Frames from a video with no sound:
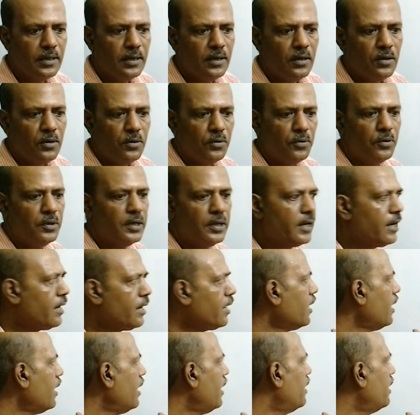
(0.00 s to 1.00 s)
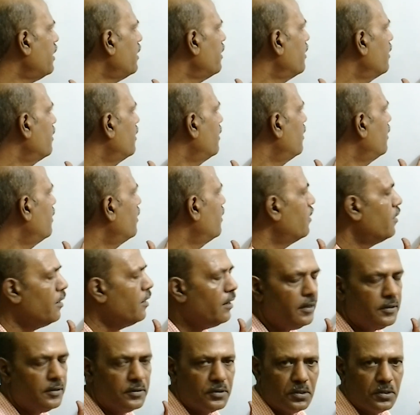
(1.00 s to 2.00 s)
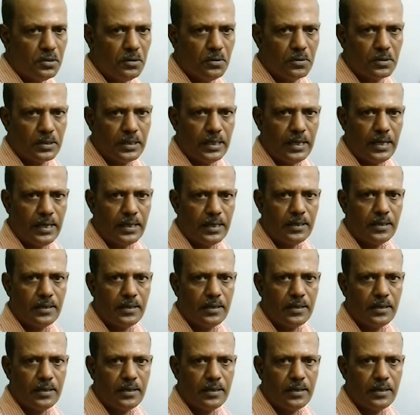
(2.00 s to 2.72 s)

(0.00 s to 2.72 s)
we can ensure that